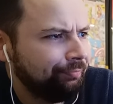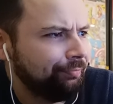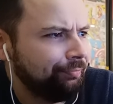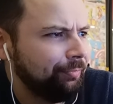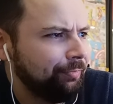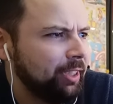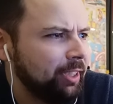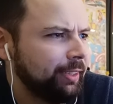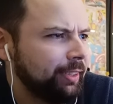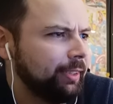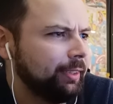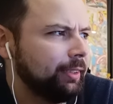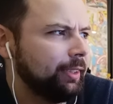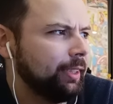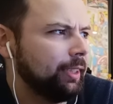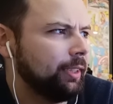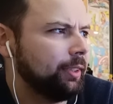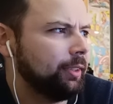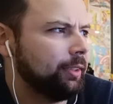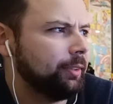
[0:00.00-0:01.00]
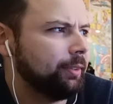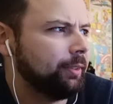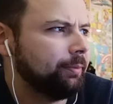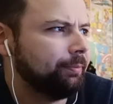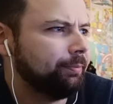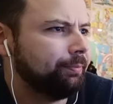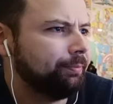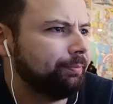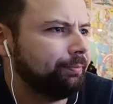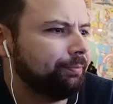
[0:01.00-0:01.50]
Just a second.
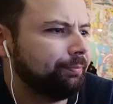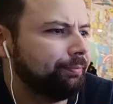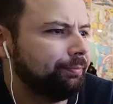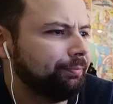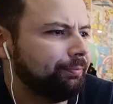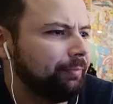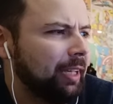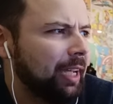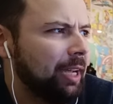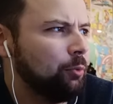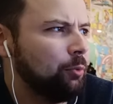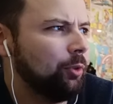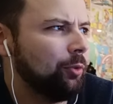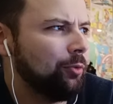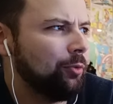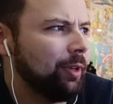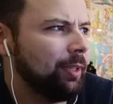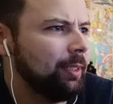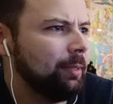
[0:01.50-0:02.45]
I will run it